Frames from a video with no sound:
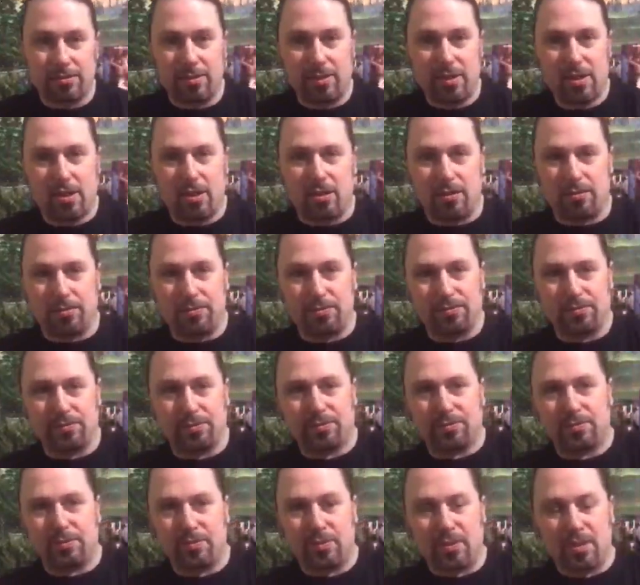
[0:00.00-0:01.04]
Whoa.
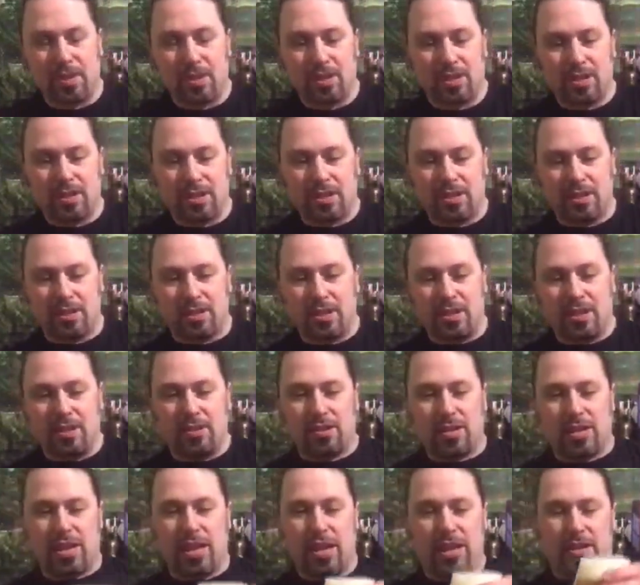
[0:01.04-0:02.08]

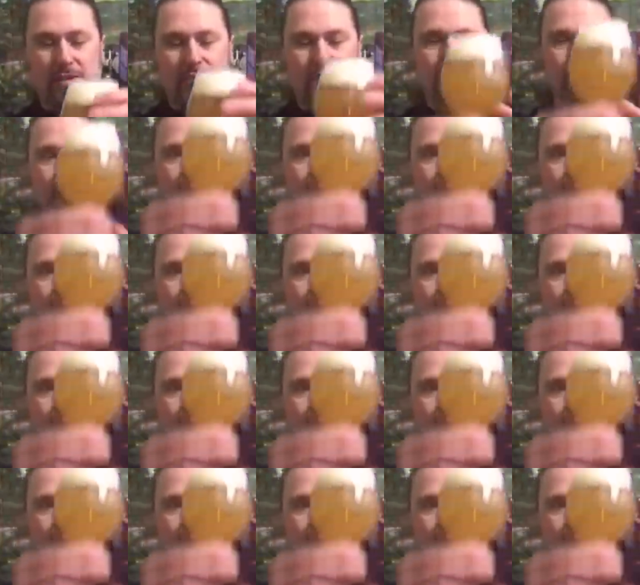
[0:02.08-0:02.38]
Okay.